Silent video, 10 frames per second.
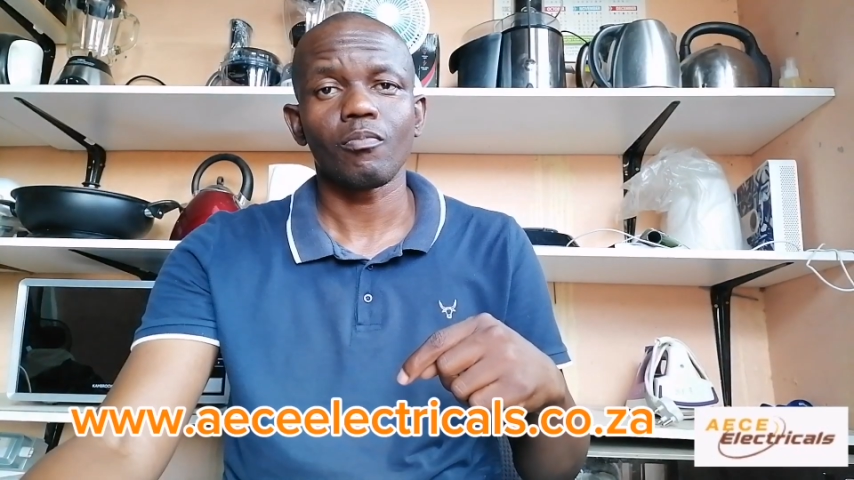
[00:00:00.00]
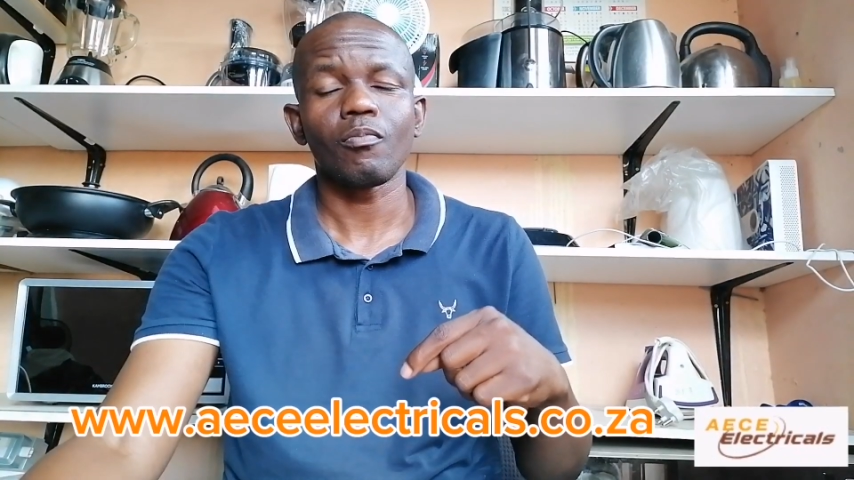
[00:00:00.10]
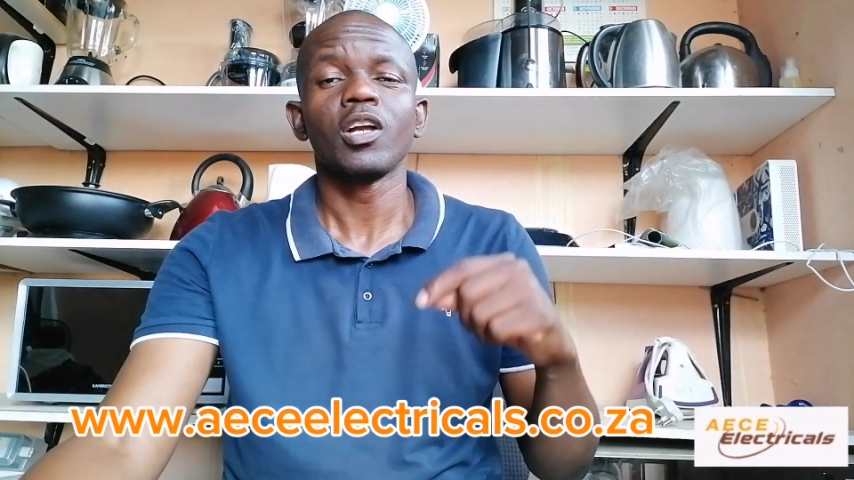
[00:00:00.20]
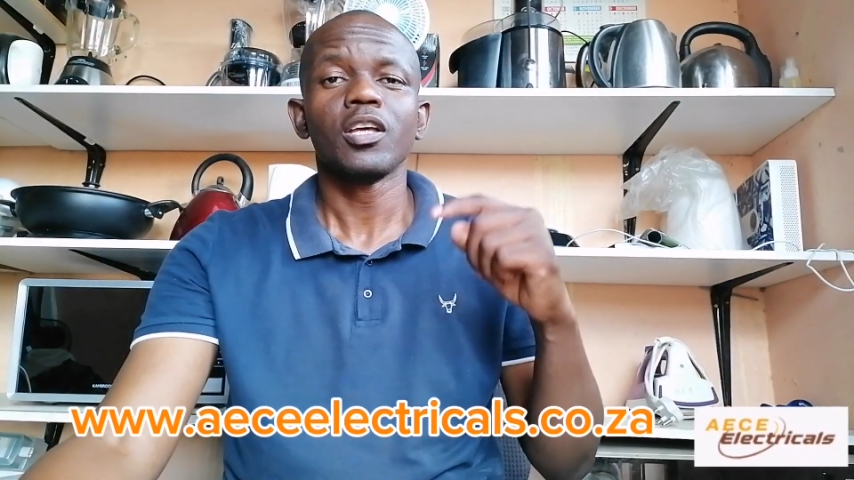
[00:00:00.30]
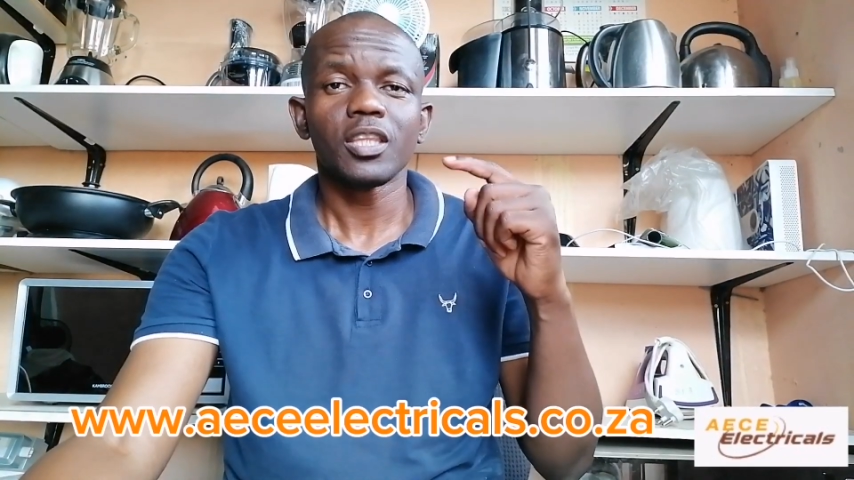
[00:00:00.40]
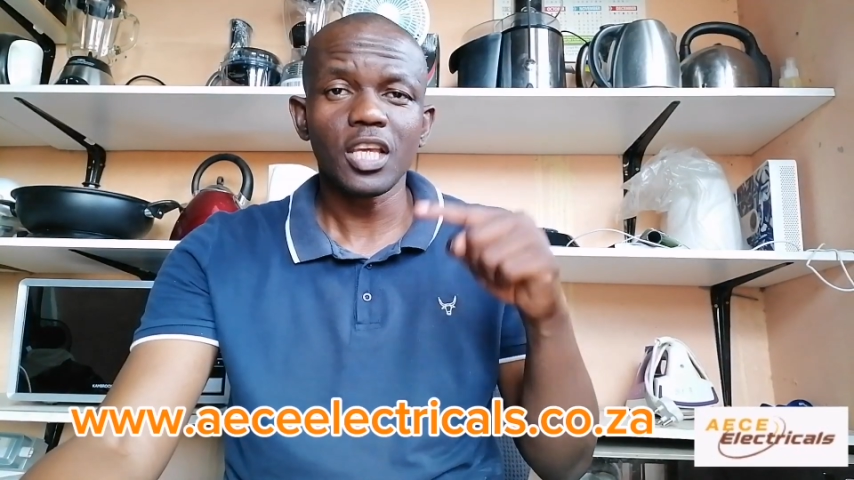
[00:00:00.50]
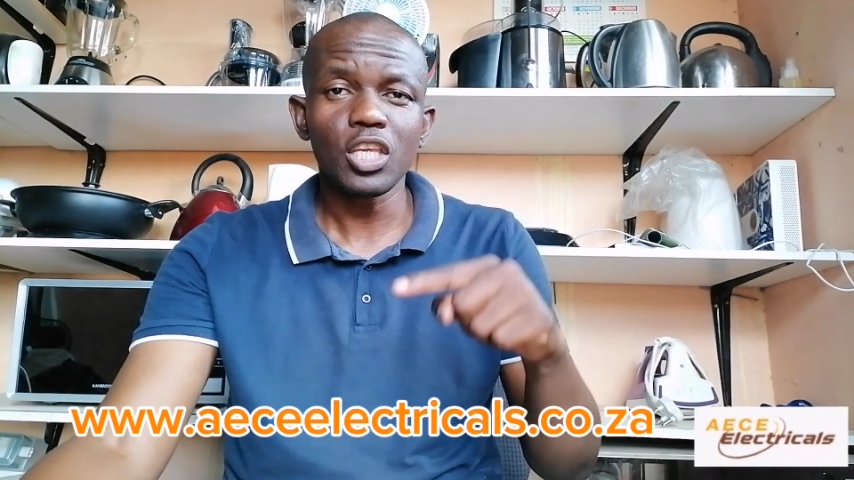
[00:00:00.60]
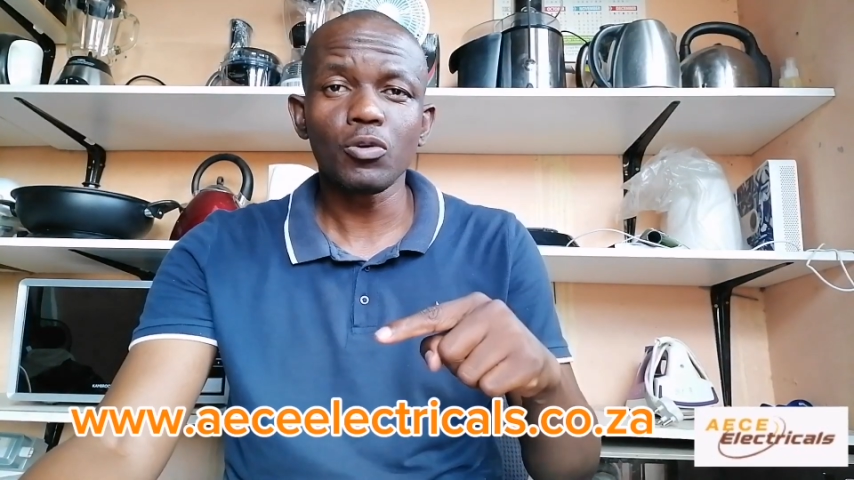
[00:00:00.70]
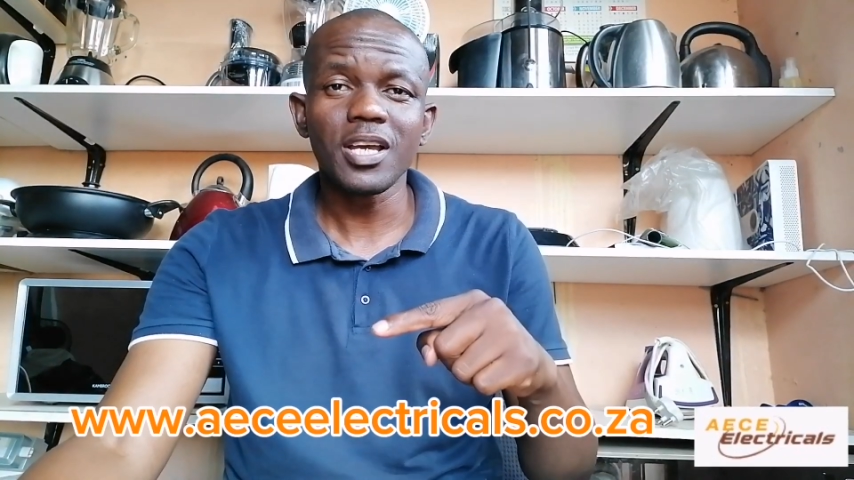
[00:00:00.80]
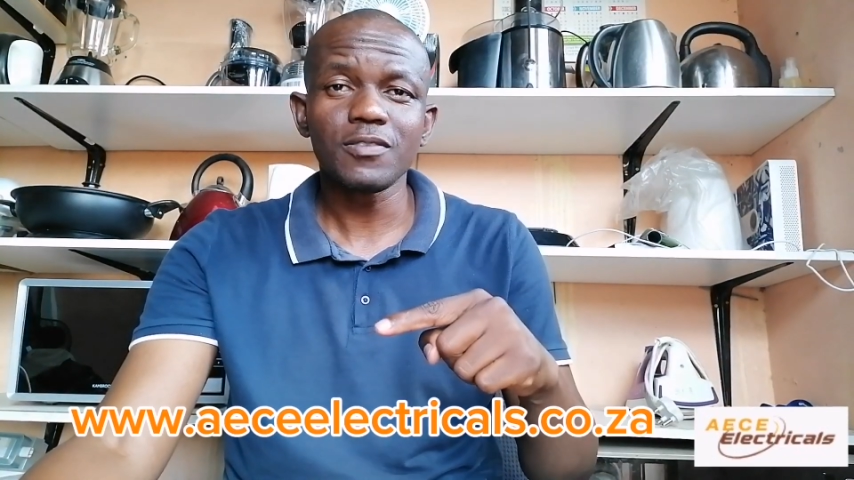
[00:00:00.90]
Thank you
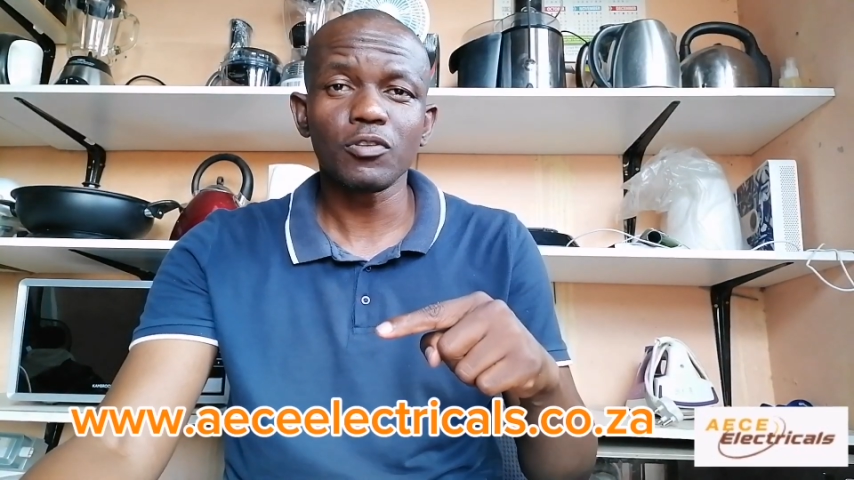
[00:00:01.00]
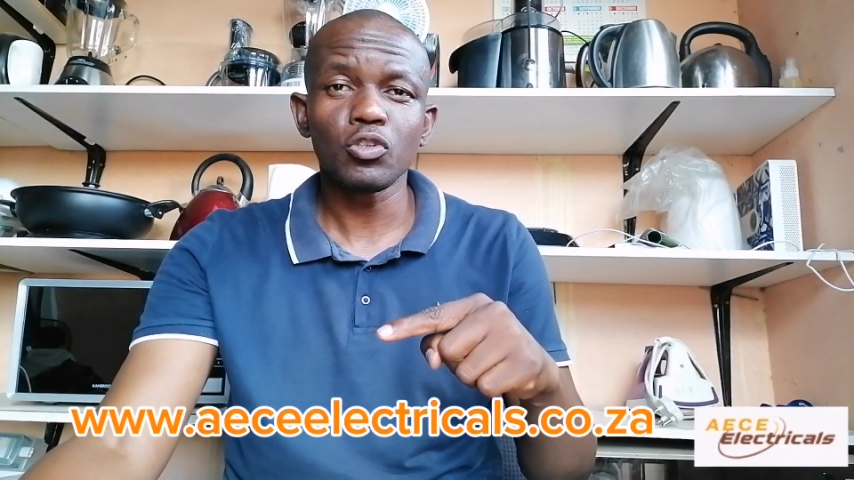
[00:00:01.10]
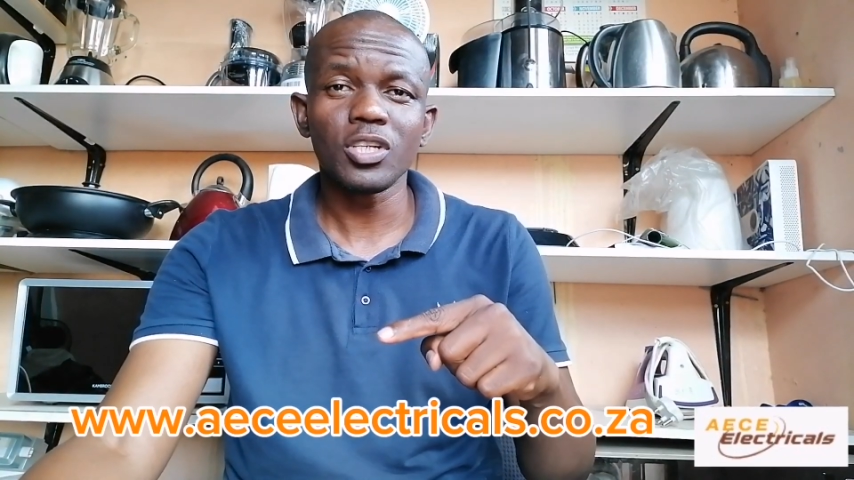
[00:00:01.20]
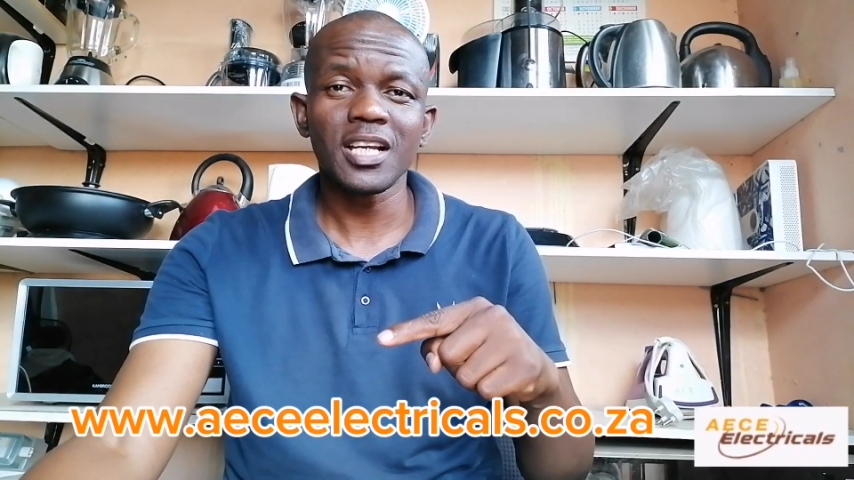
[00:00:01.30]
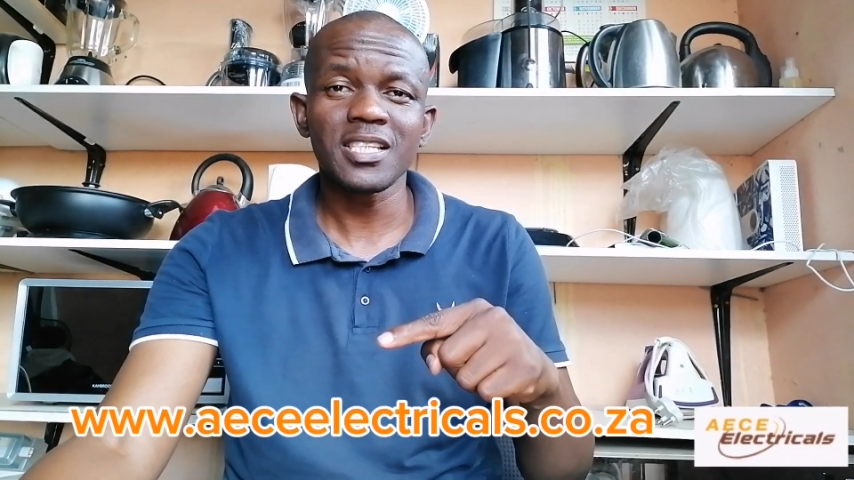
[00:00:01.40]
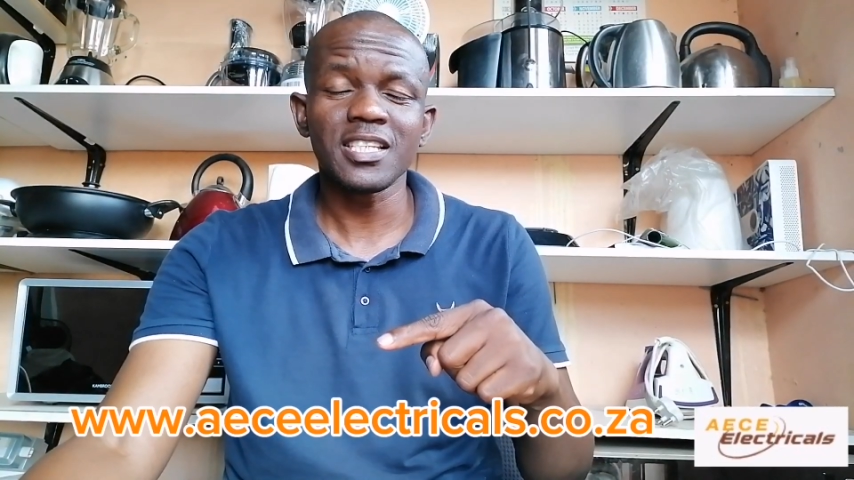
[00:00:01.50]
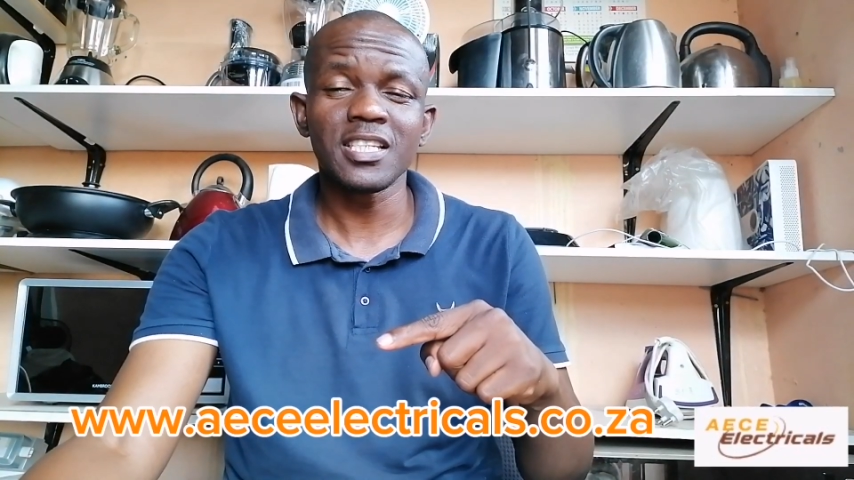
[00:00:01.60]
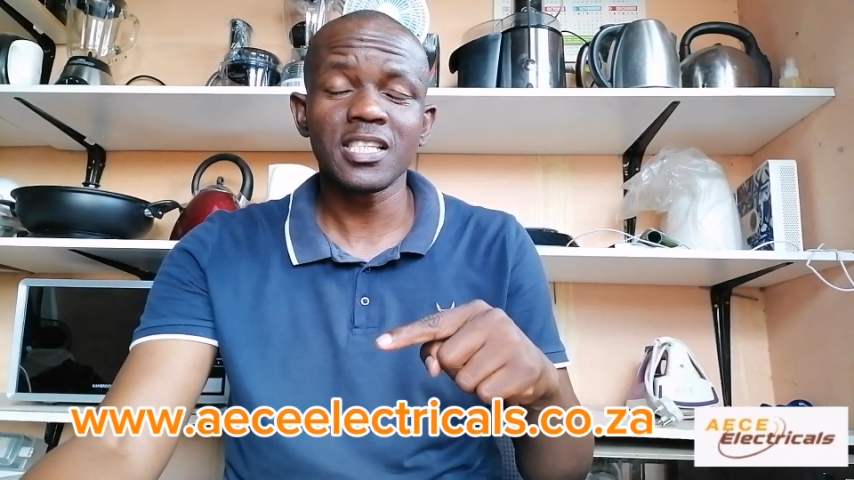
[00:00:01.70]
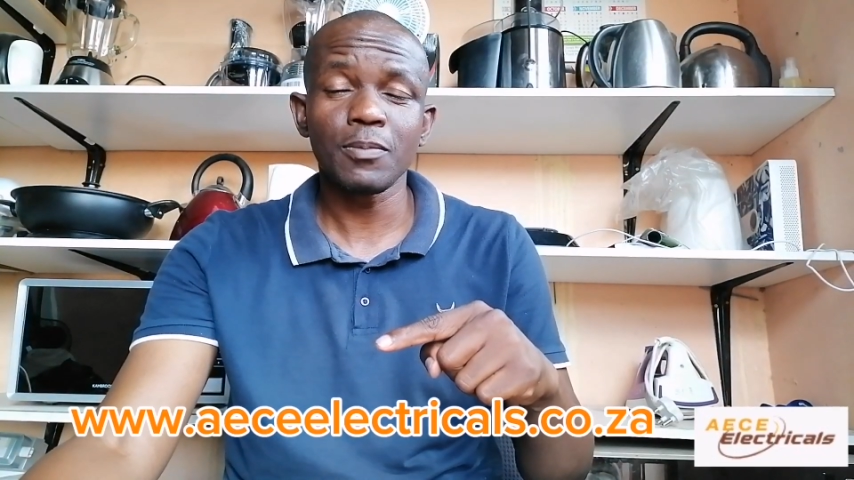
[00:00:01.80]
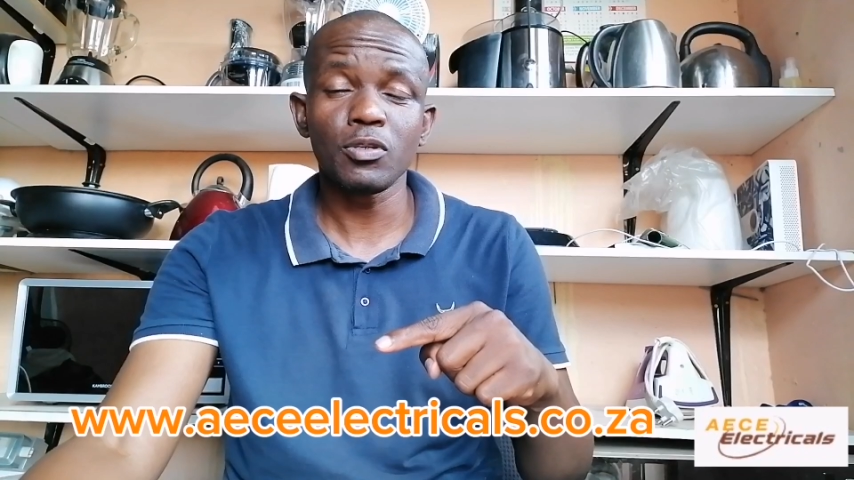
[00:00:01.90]
guys for joining us in this
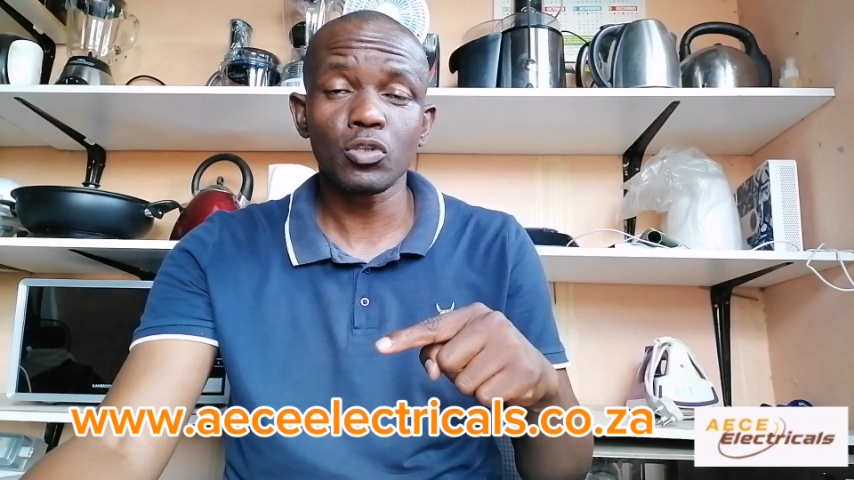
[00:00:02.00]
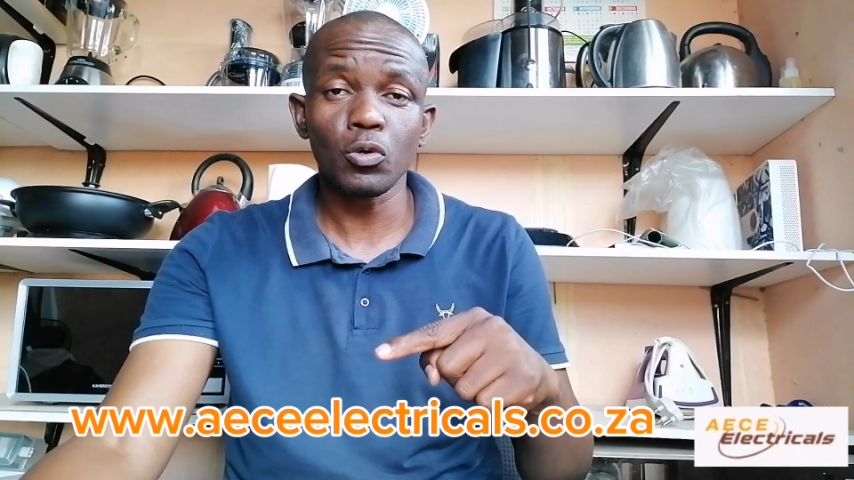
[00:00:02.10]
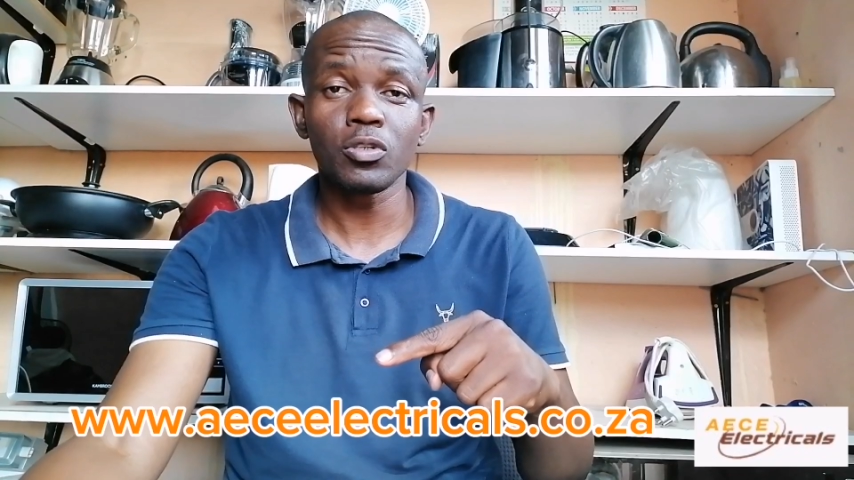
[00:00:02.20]
episode.